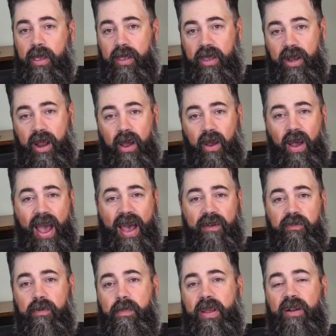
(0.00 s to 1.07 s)
You know, have
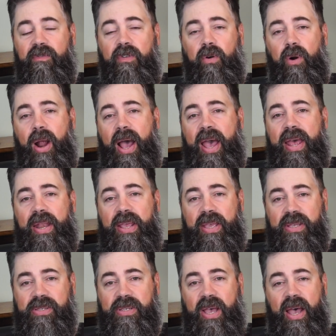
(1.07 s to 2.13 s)
them in a variety
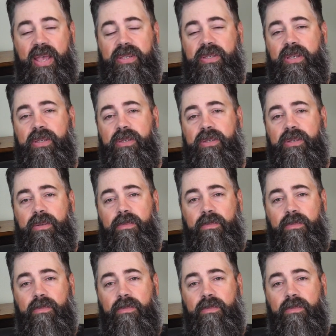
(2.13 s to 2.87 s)
of sizes